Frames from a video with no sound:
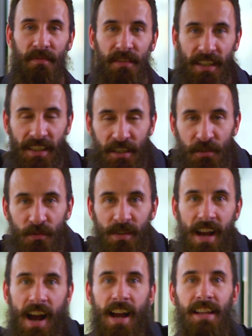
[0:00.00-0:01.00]
Thank you
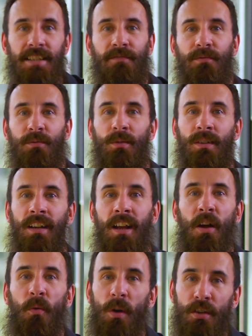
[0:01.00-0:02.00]
guys for
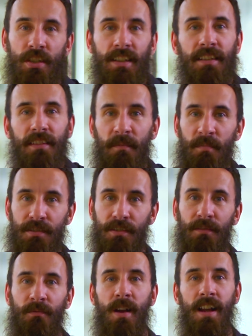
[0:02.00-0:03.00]
watching another
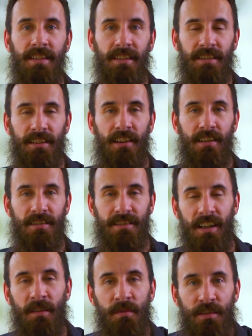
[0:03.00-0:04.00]
episode of Rising Stars.
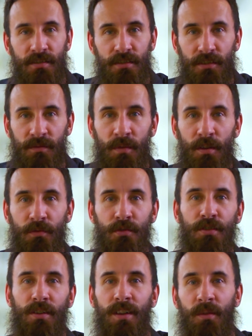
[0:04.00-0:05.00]
I'm your interim host,
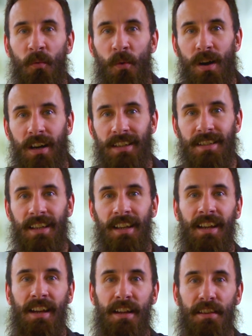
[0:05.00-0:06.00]
Sean Watt.
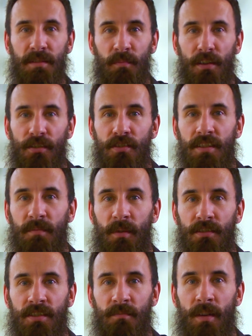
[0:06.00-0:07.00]
This production is
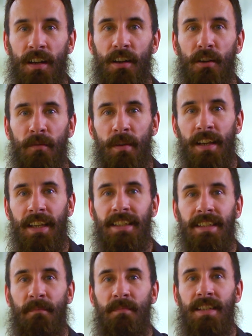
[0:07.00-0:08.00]
sponsored by Urban
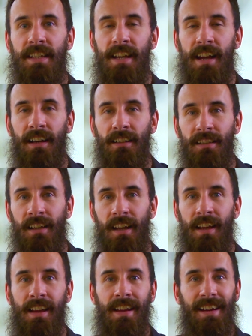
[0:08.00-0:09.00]
Eats MTL.
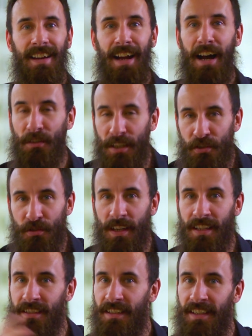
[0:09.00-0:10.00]
I'll catch you
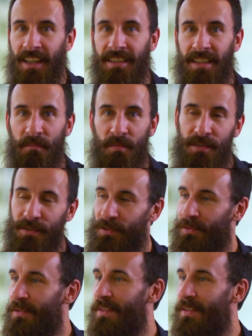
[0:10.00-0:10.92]
guys on the next episode.